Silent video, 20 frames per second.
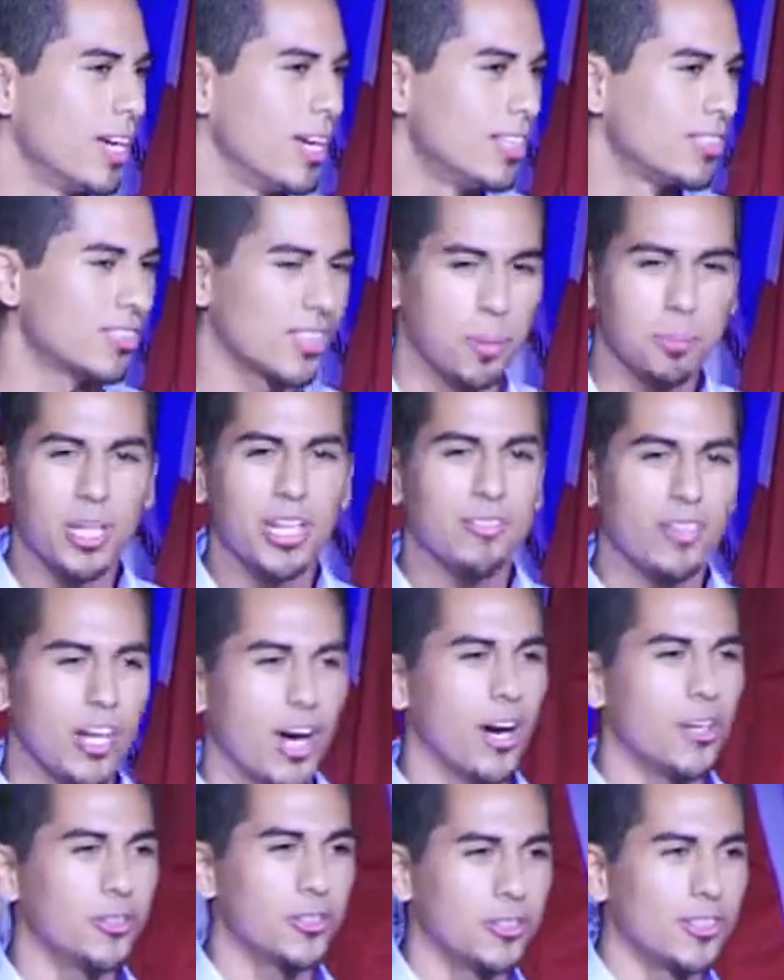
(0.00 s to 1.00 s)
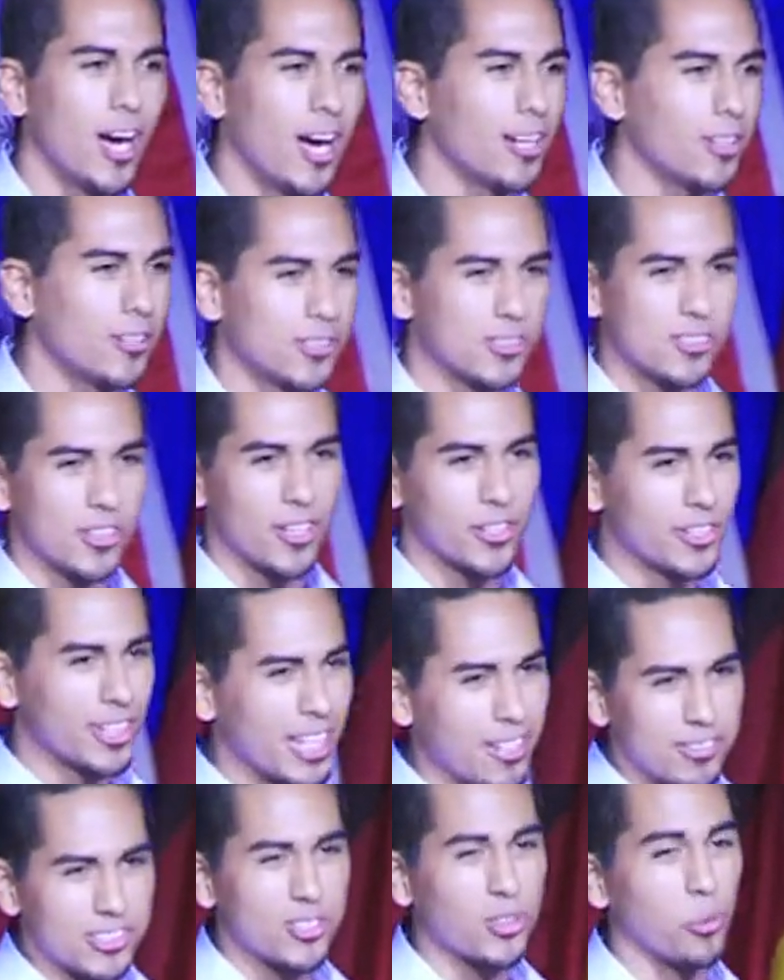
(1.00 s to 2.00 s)
Some giving $100, others
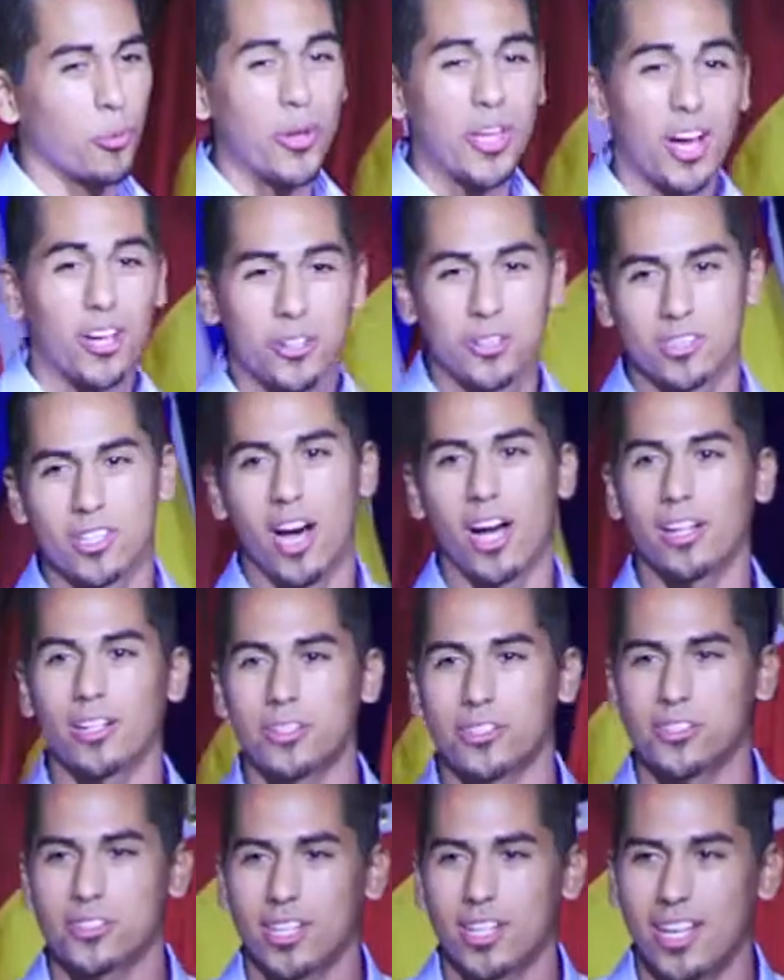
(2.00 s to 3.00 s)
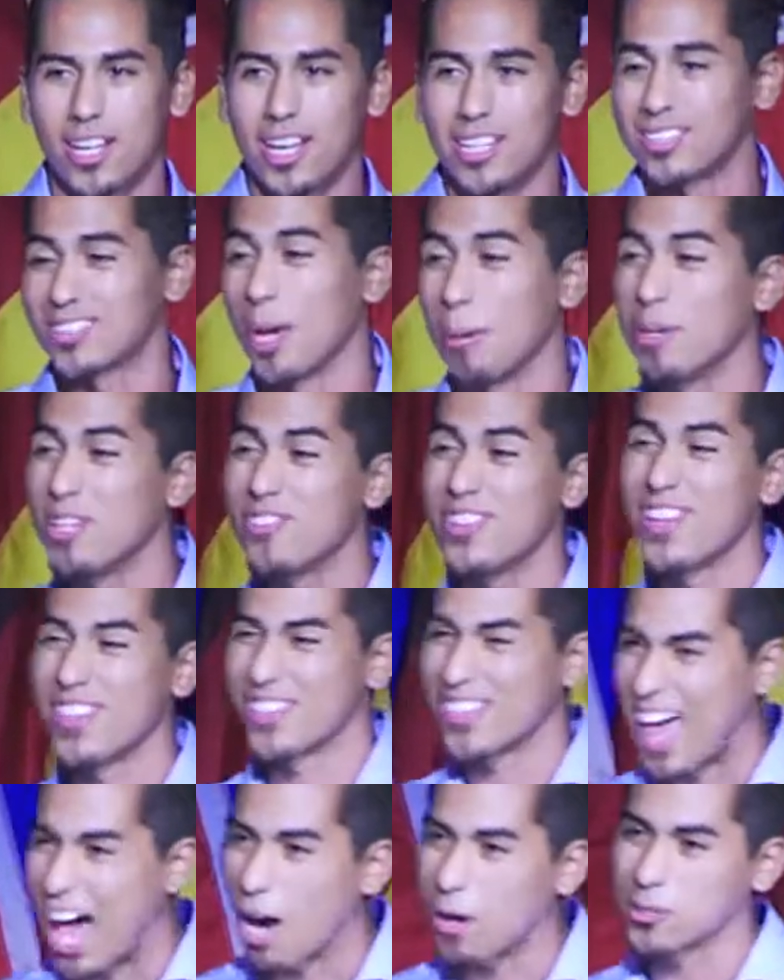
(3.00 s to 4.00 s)
giving $300, and some even
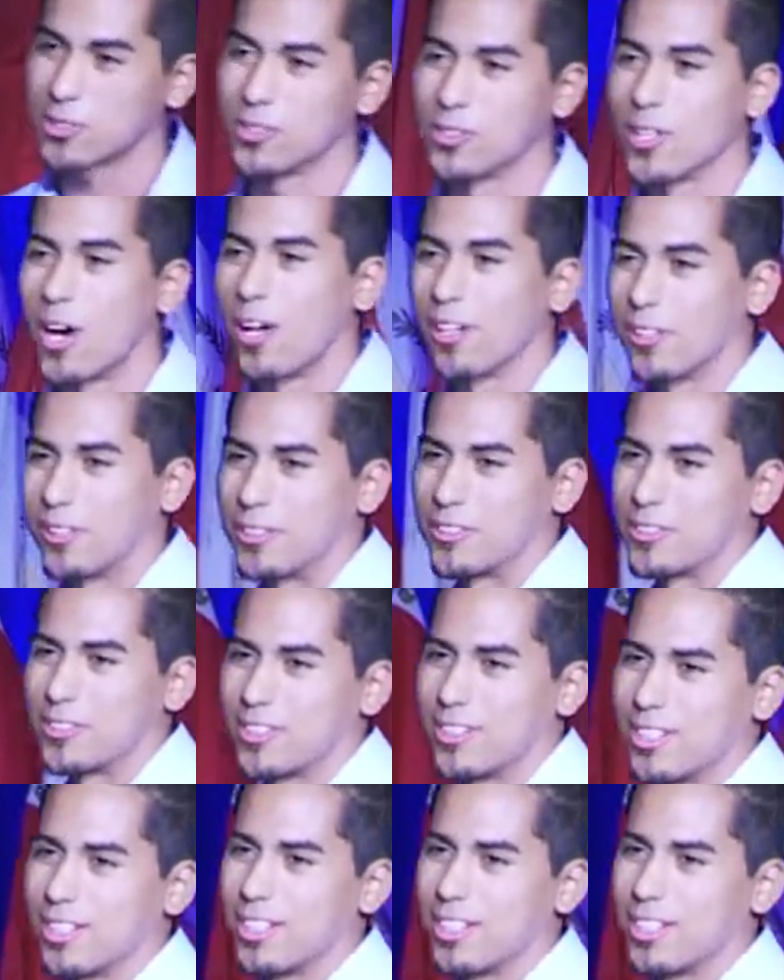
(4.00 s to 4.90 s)
$1,000.